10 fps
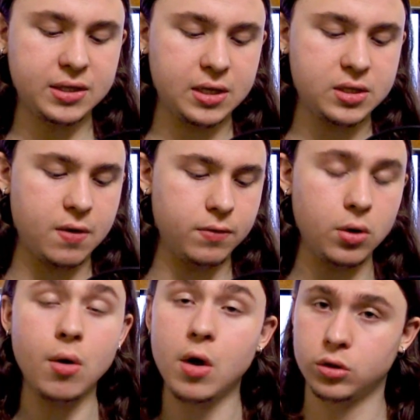headsets give
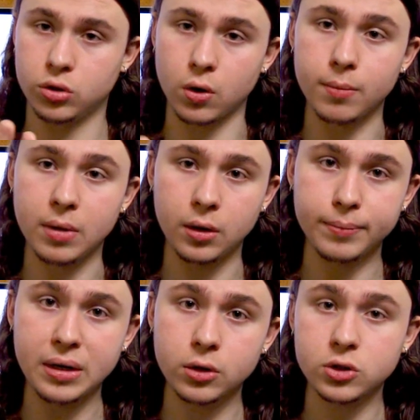you 30
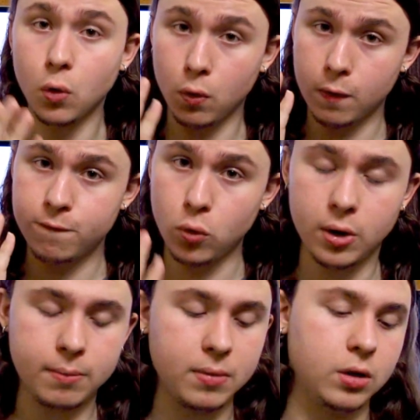millimeters or
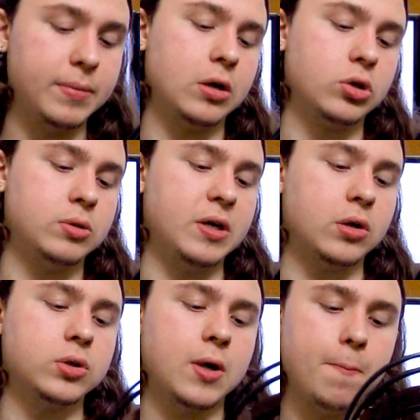40 millimeter
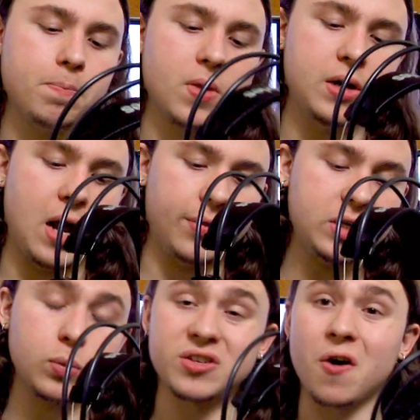speakers. Now
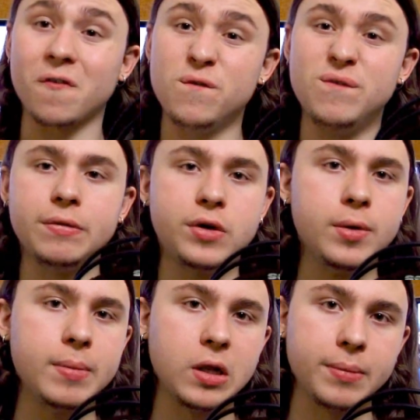these ones are
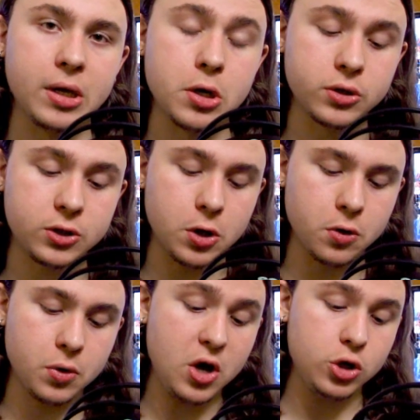50 millimeters,
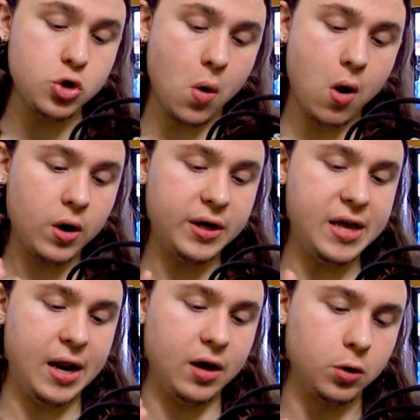so you are
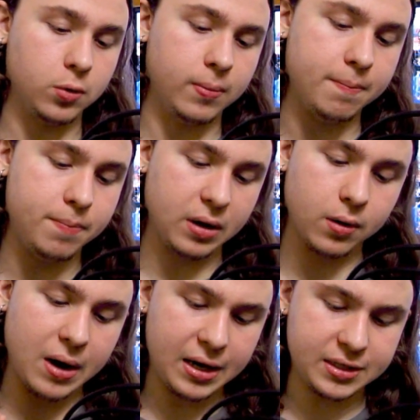getting a little bit
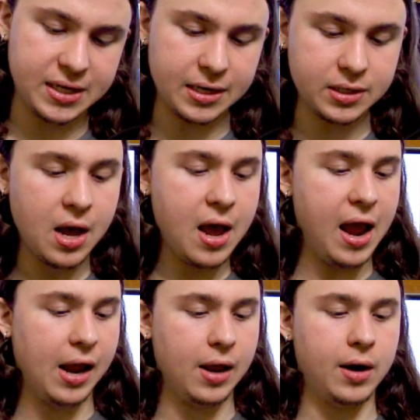bigger headset.
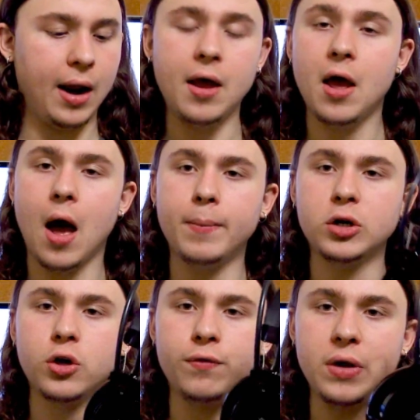And I'm
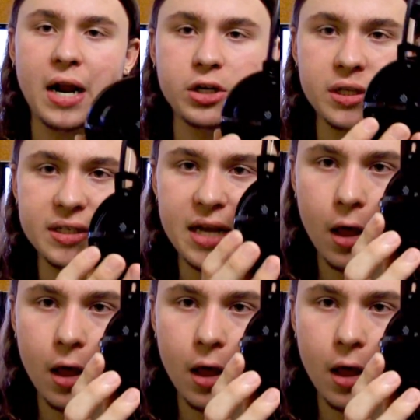not sure if you could actually